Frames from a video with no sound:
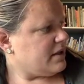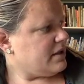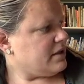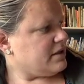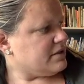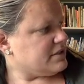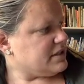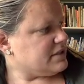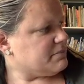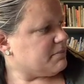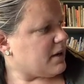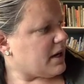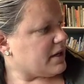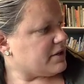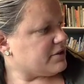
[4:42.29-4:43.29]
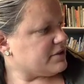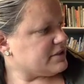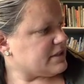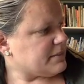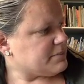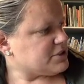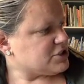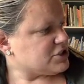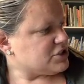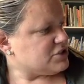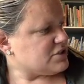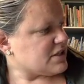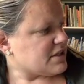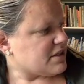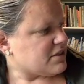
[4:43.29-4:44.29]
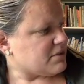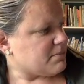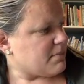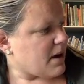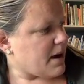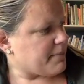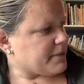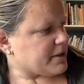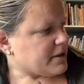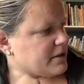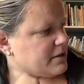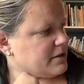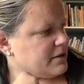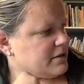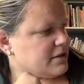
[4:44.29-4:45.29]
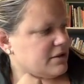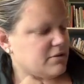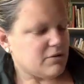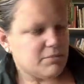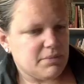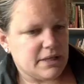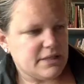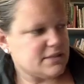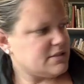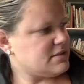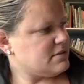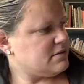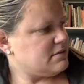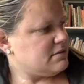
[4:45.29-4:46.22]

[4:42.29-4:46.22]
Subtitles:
You'll need to monitor the temperature using the thermometer that you will place